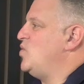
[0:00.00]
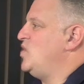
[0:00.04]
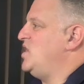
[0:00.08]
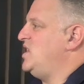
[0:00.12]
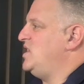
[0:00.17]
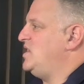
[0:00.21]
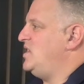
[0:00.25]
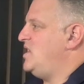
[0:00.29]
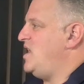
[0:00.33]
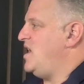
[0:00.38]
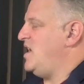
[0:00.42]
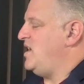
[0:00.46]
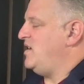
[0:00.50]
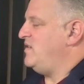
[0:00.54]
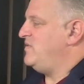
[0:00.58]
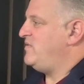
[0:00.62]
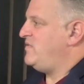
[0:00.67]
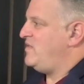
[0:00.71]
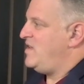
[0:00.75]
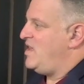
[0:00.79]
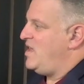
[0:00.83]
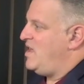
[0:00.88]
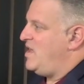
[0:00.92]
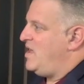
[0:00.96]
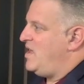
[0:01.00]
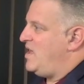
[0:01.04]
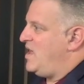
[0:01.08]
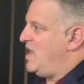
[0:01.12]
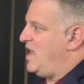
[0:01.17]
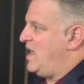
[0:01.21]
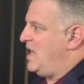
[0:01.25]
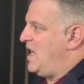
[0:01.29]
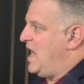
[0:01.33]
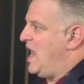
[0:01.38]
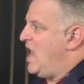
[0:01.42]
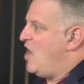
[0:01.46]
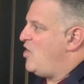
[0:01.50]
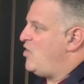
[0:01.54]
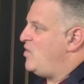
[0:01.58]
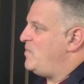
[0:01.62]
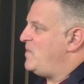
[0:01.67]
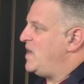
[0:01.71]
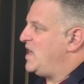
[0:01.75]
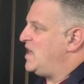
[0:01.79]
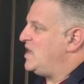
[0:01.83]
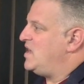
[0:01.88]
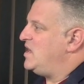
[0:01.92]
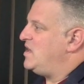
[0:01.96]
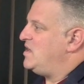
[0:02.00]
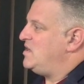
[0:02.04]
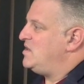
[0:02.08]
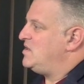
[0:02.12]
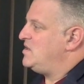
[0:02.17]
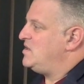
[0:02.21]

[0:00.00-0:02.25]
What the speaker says: in life and how am I going to